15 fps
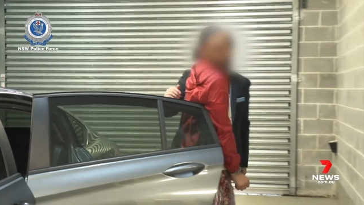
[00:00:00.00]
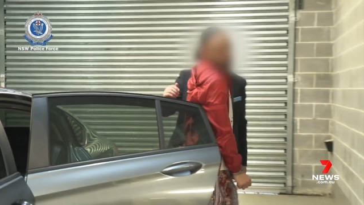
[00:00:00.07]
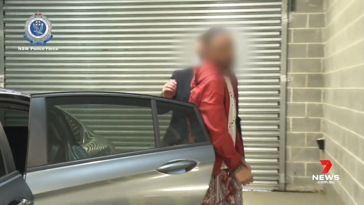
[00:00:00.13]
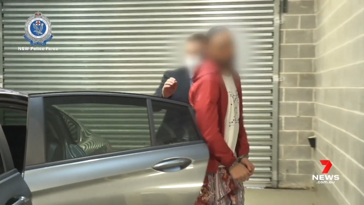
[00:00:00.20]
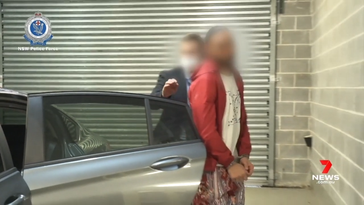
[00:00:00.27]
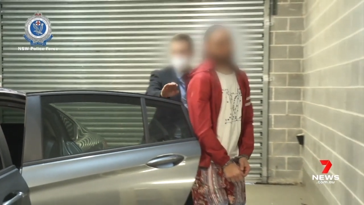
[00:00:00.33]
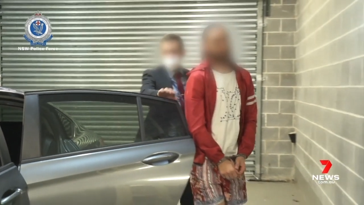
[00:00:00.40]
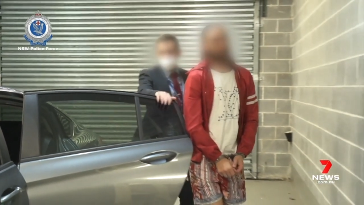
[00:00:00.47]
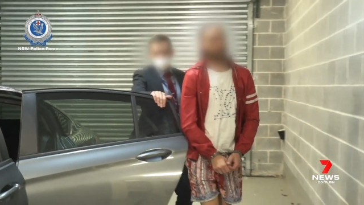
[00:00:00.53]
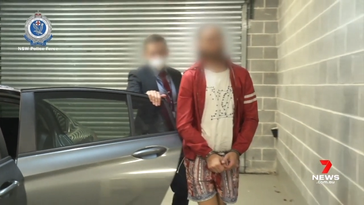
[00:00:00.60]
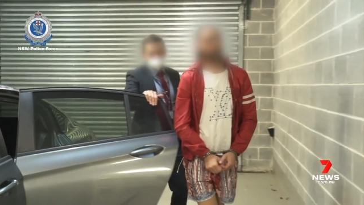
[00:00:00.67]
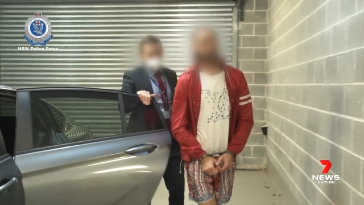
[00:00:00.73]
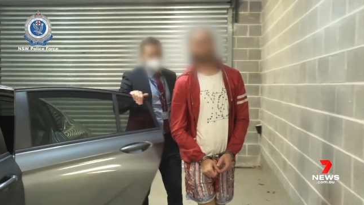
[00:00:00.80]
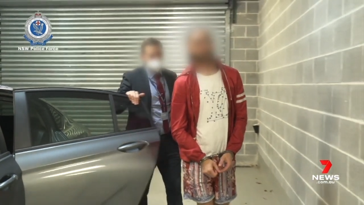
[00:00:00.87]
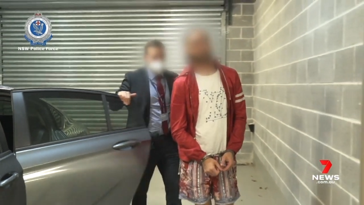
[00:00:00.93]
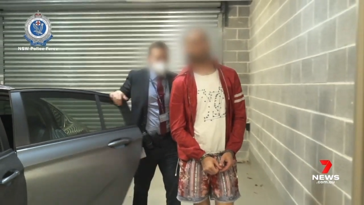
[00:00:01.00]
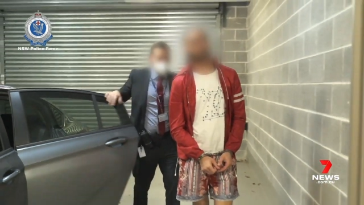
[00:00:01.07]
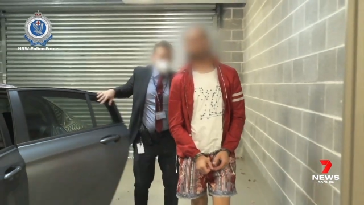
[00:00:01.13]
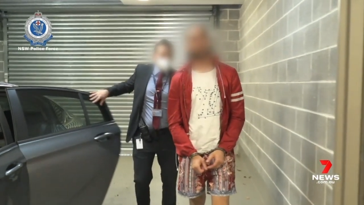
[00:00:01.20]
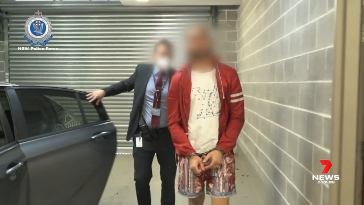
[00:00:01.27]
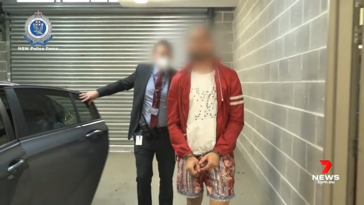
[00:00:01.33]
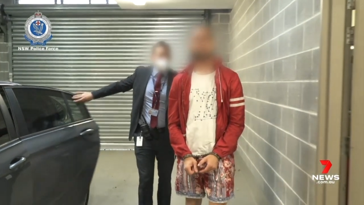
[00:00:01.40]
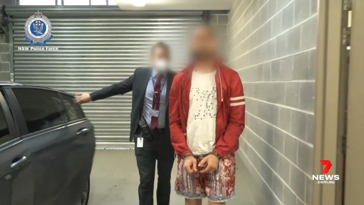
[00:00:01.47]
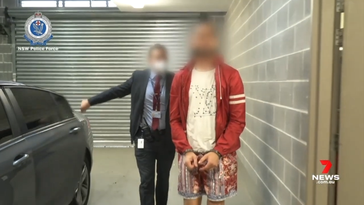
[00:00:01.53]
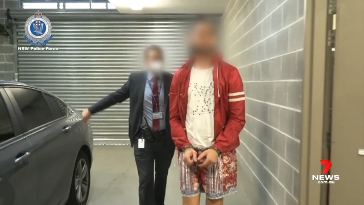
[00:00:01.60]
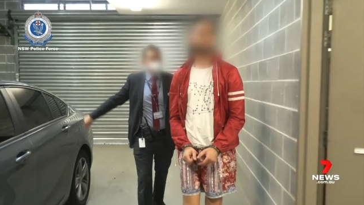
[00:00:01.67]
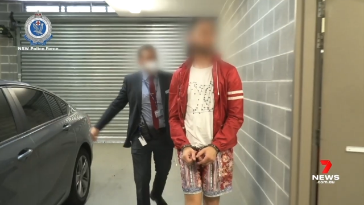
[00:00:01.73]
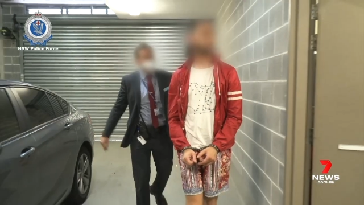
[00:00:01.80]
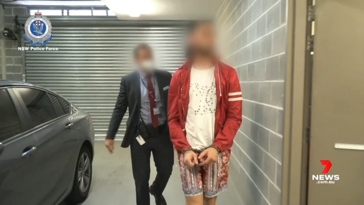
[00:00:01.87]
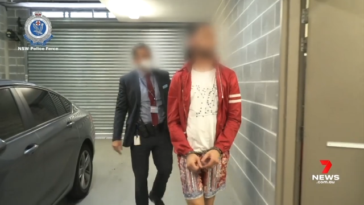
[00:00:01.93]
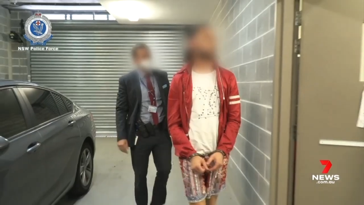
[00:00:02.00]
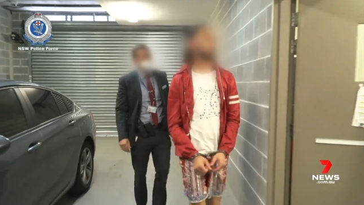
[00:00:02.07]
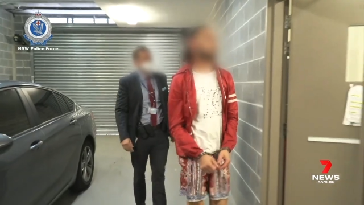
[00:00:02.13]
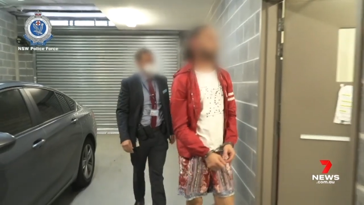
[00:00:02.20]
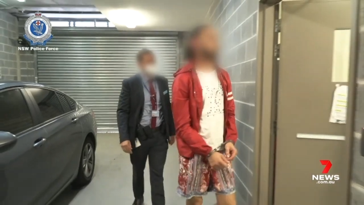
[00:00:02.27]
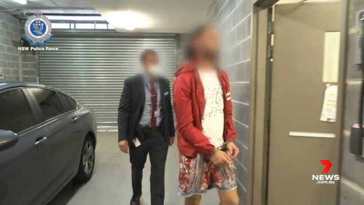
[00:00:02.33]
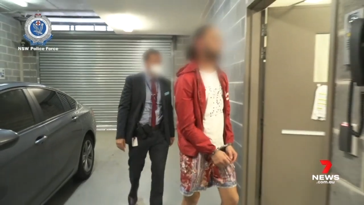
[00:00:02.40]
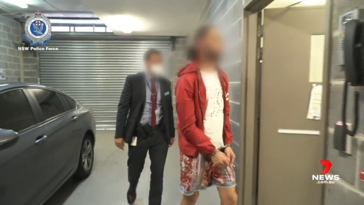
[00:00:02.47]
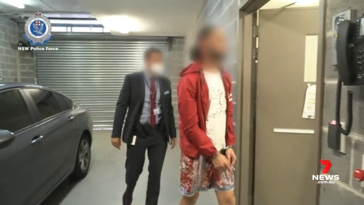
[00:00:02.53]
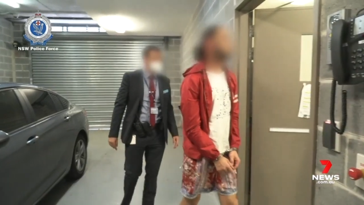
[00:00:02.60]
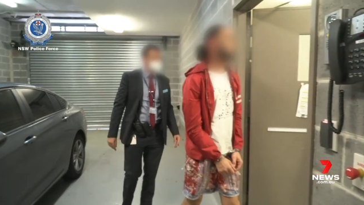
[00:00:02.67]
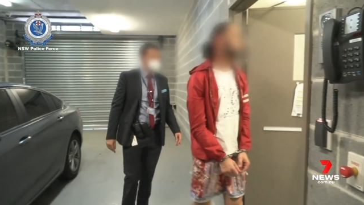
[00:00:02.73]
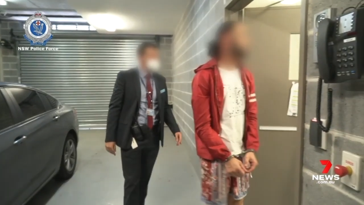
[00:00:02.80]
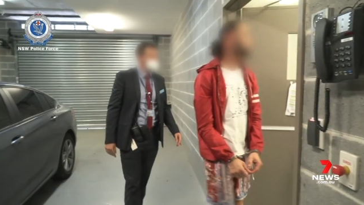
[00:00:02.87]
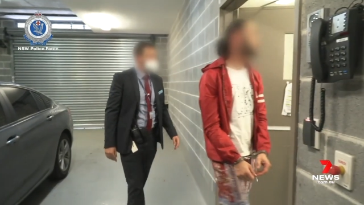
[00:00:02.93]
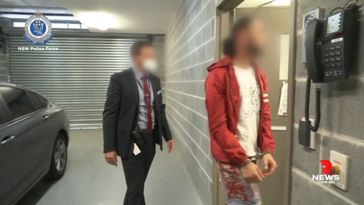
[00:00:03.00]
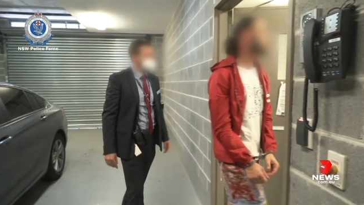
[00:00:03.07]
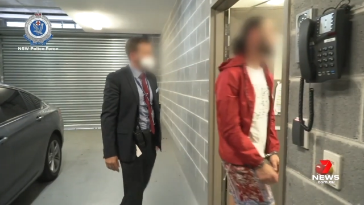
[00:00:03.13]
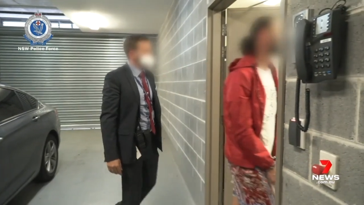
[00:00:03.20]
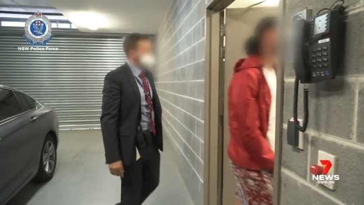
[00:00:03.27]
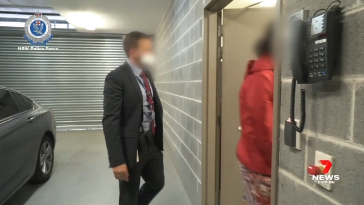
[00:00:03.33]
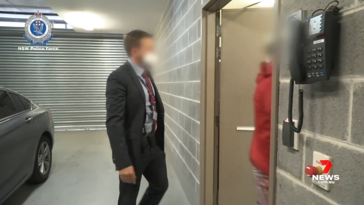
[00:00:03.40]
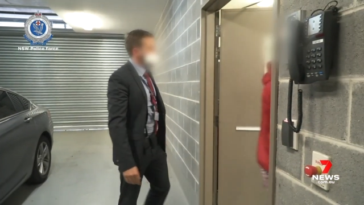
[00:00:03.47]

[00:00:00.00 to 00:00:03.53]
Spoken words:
[unreadable: no face in view]